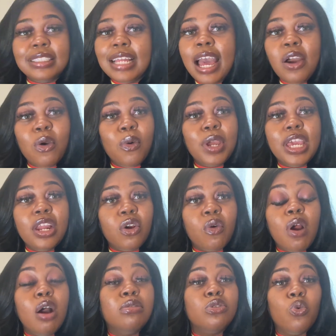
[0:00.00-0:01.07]
not going to get
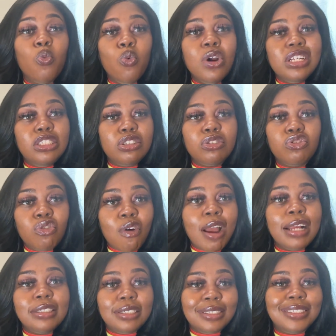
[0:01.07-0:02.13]
across what you're
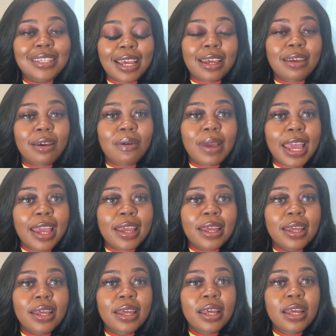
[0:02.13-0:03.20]
trying to say, okay?
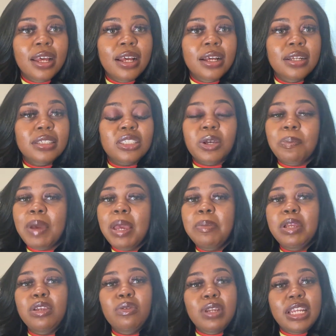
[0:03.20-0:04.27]
So
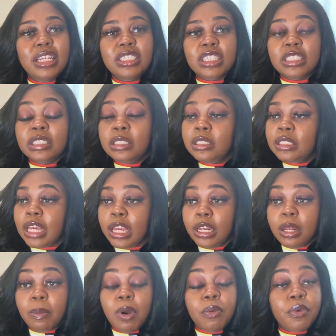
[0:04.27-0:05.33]
maybe you need to just take
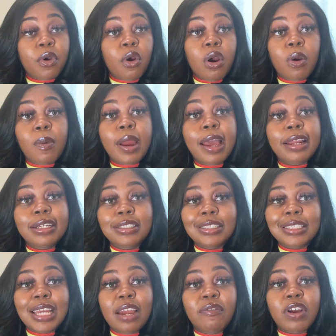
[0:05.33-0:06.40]
them on the car ride and
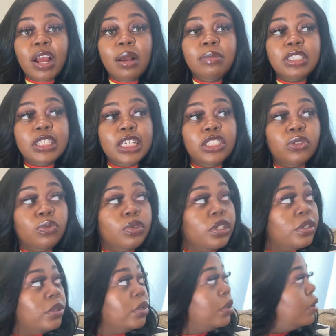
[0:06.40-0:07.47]
just have a conversation with them.